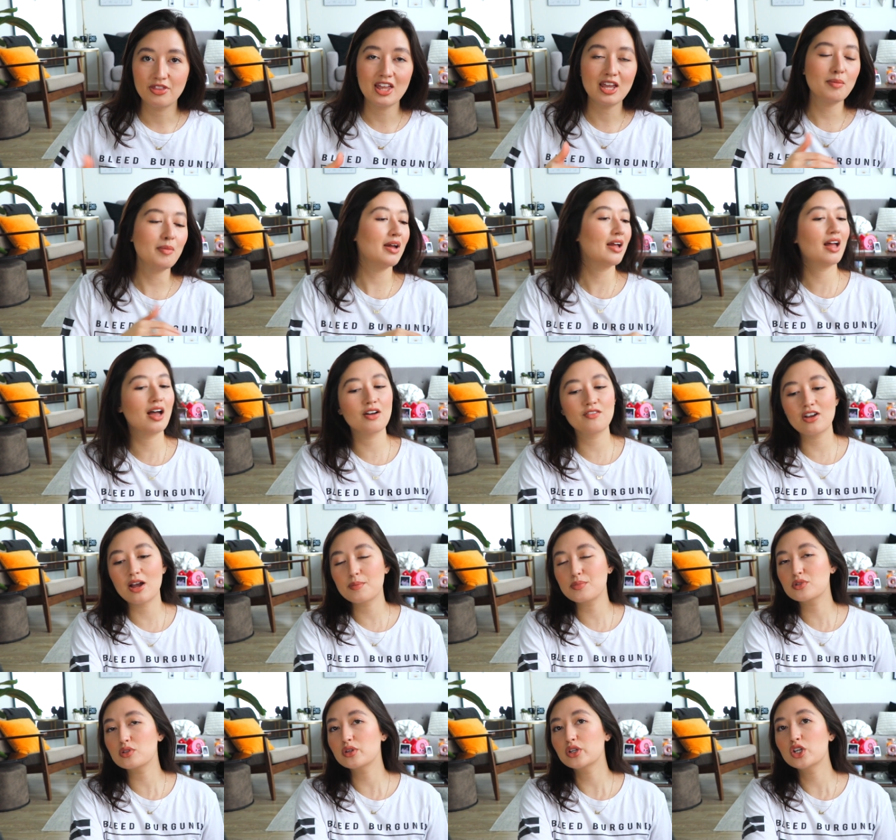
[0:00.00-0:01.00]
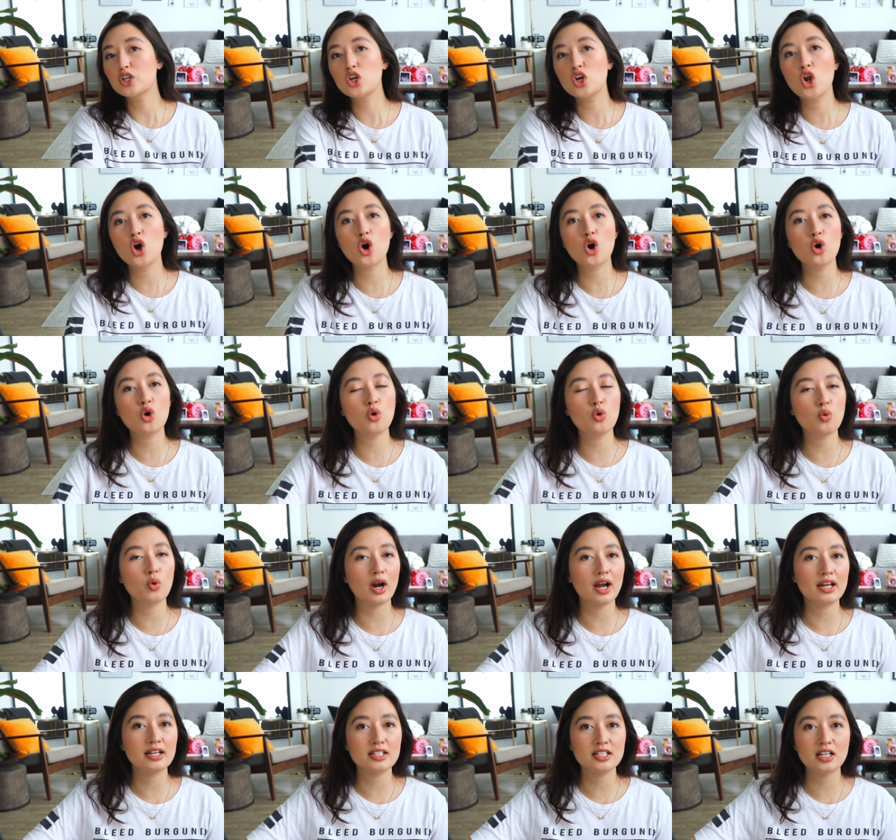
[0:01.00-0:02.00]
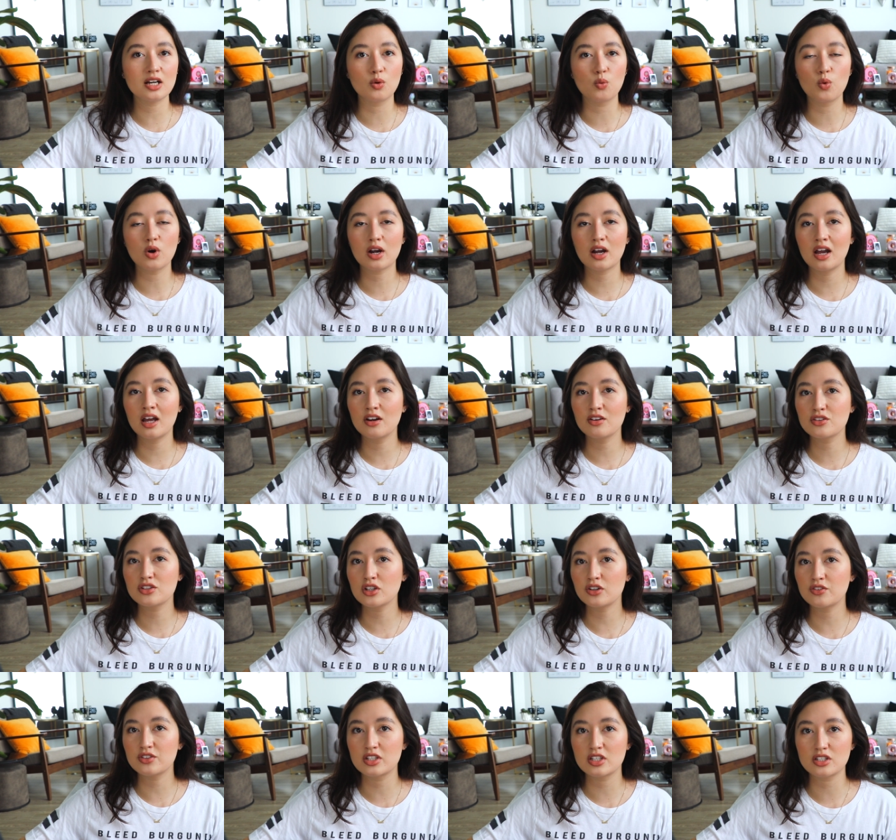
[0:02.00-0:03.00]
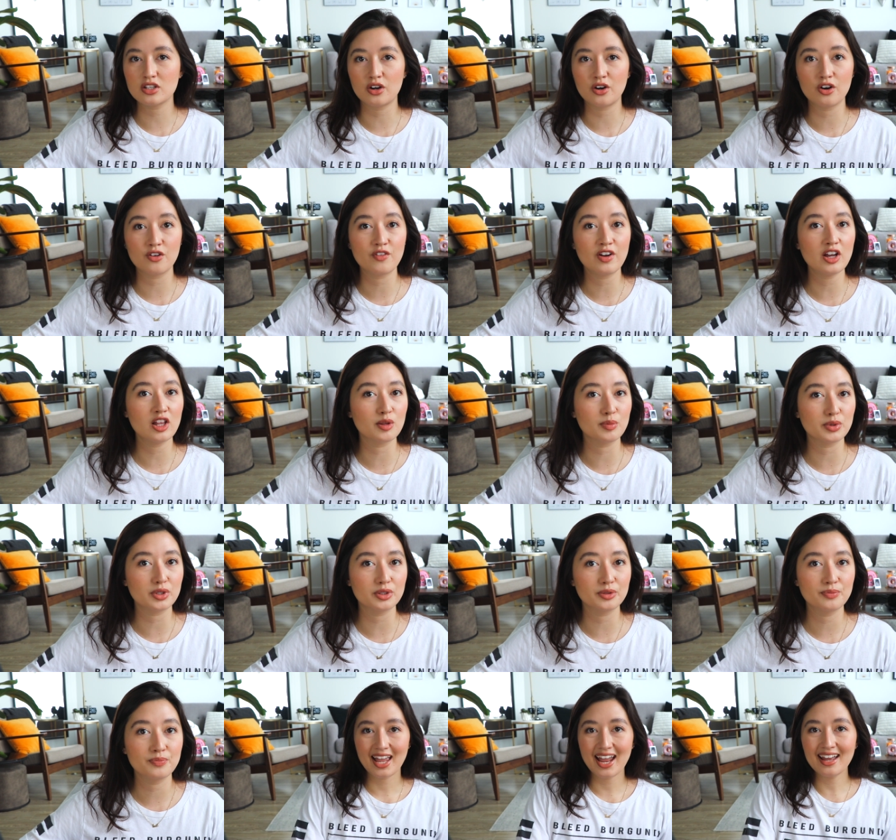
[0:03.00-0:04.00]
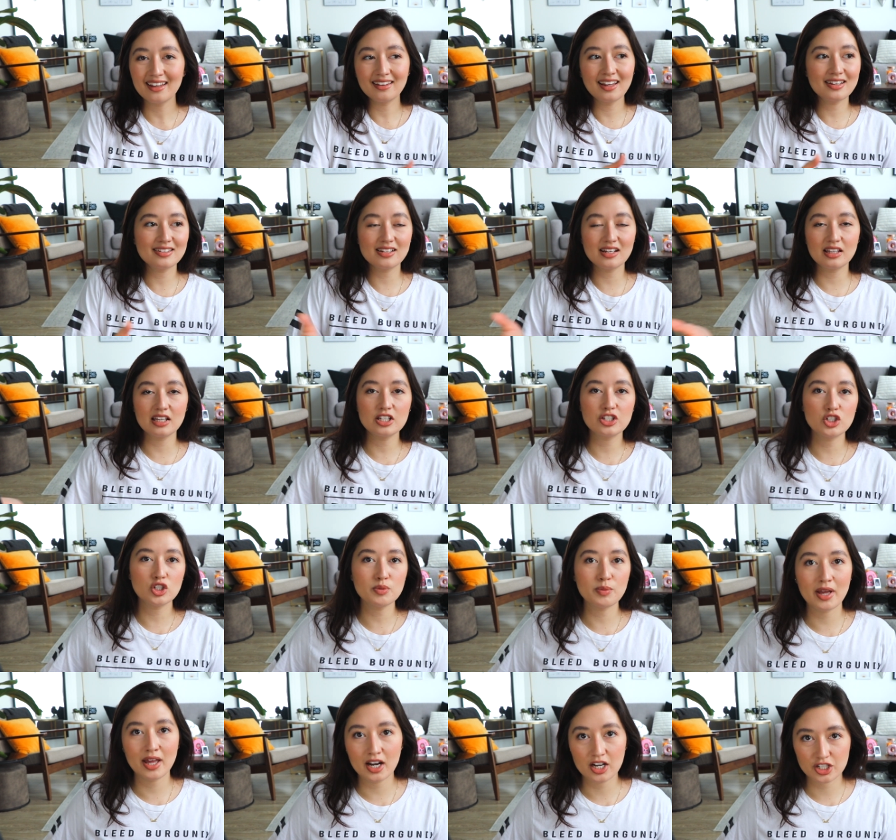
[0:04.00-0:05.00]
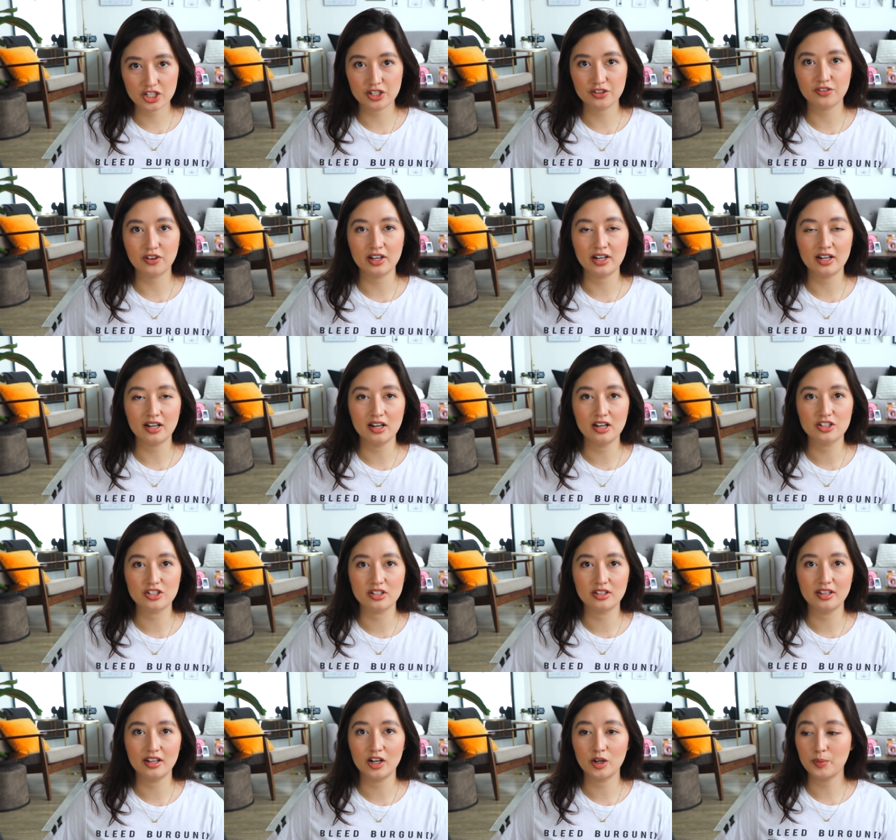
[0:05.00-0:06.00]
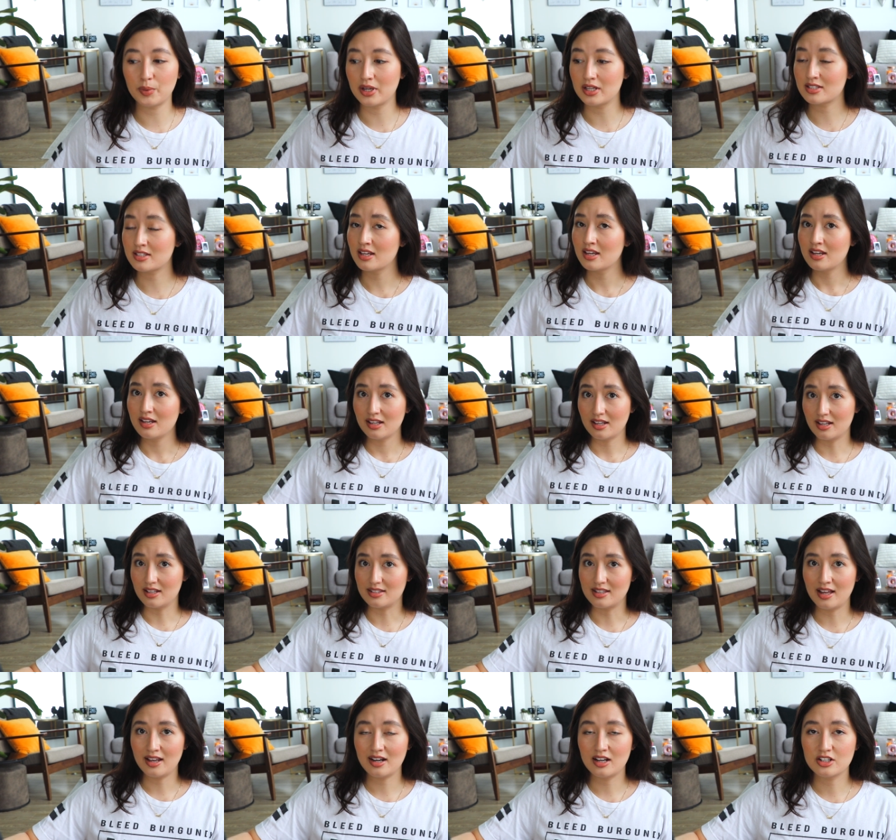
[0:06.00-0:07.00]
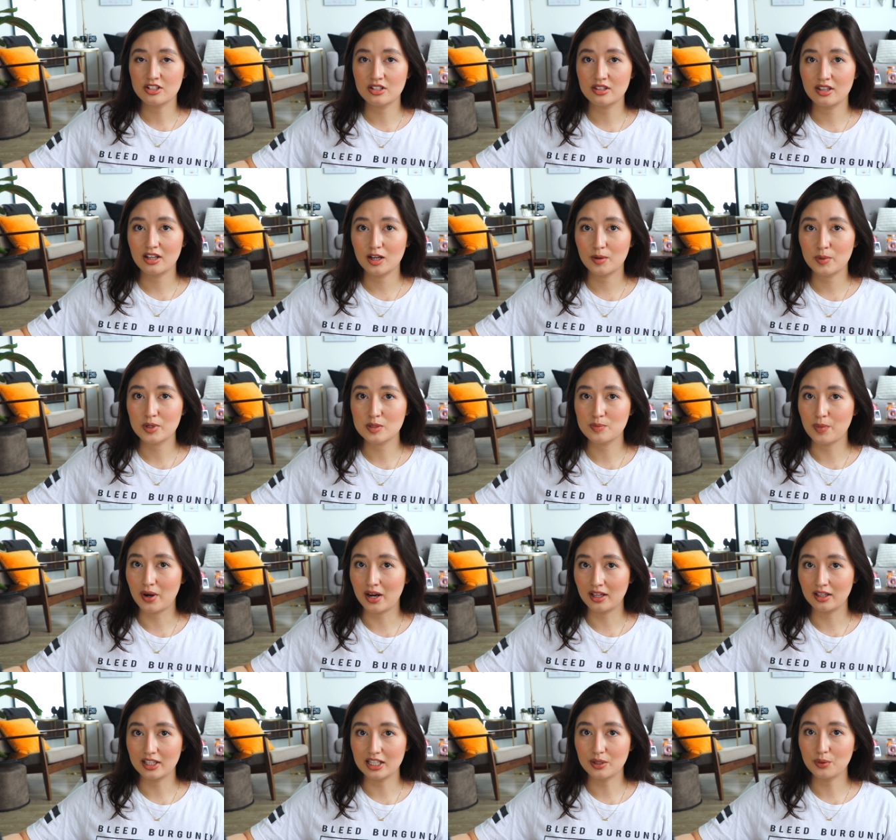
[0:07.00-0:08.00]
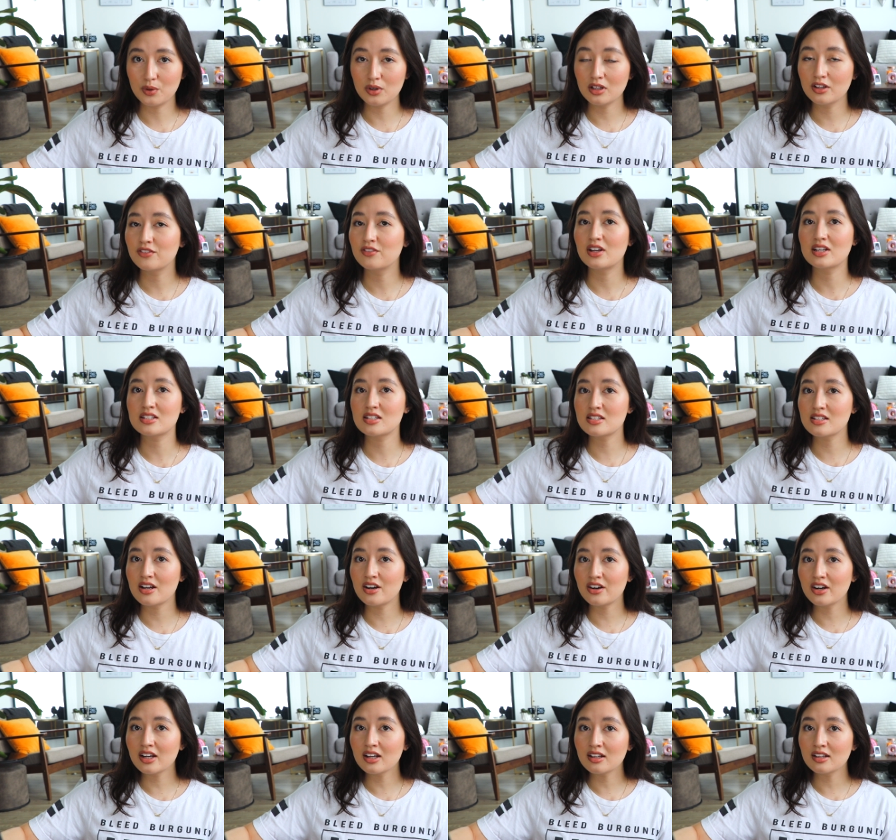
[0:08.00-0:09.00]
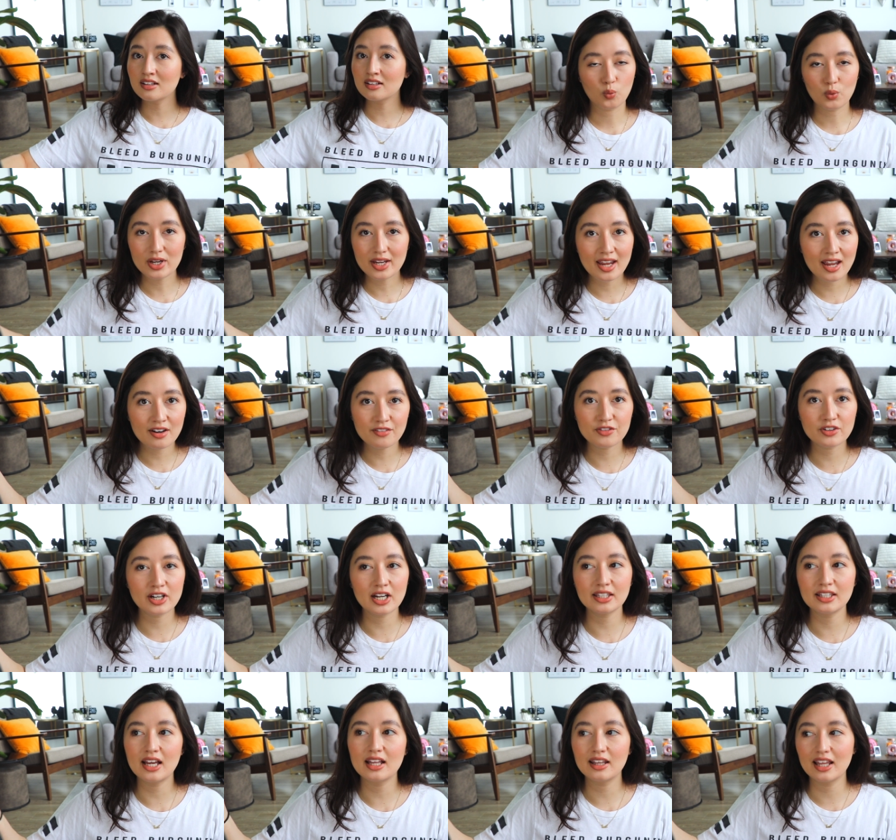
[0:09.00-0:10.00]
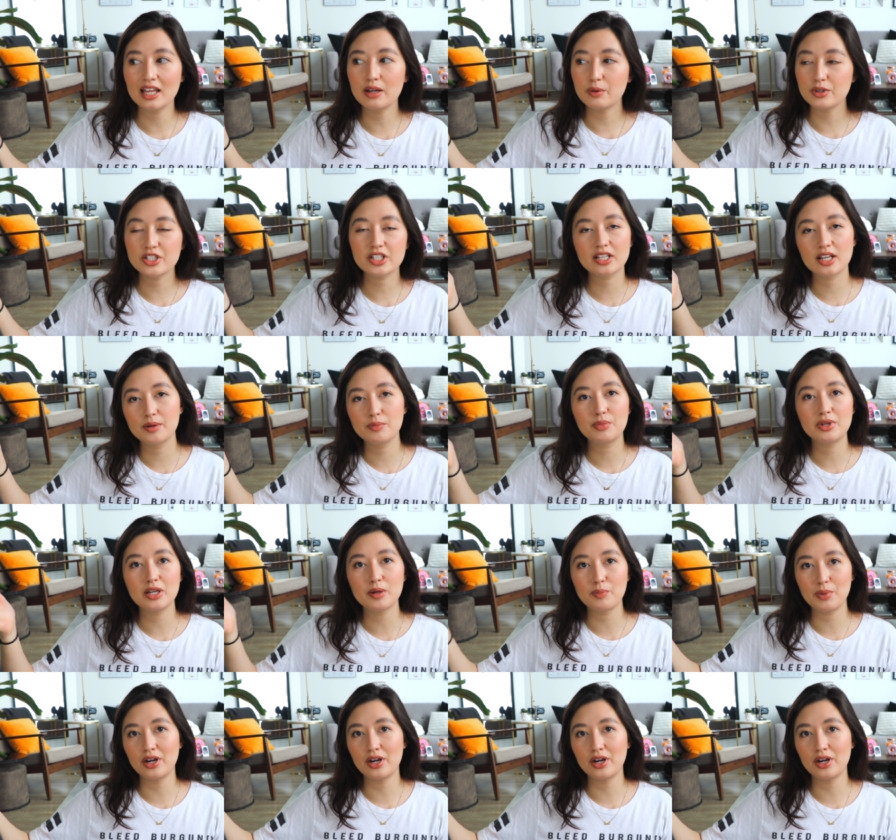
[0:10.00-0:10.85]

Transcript: They may have absolutely no idea what kind of services are available. And let's say they do manage to find an Asian therapist. Is that Asian therapist bilingual if necessary? We can't forget that language can be a